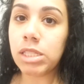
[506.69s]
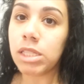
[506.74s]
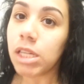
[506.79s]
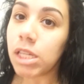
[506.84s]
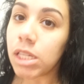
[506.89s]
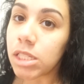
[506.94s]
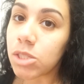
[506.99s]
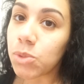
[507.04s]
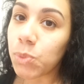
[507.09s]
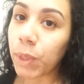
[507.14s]

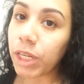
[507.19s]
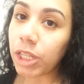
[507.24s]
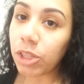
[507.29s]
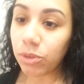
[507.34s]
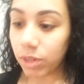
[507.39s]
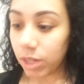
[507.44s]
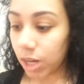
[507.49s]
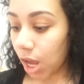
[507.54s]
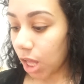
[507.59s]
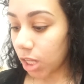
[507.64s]

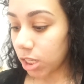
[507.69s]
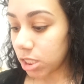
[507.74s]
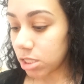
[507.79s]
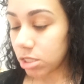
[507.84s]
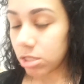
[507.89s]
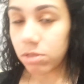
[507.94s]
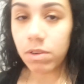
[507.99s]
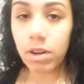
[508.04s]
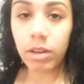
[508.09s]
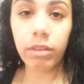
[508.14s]

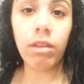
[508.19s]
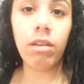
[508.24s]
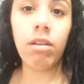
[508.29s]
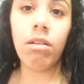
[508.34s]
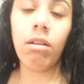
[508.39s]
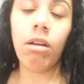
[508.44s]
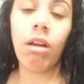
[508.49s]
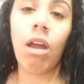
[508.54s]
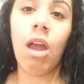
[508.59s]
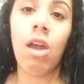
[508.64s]
$23 around
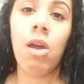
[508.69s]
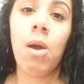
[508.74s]
there.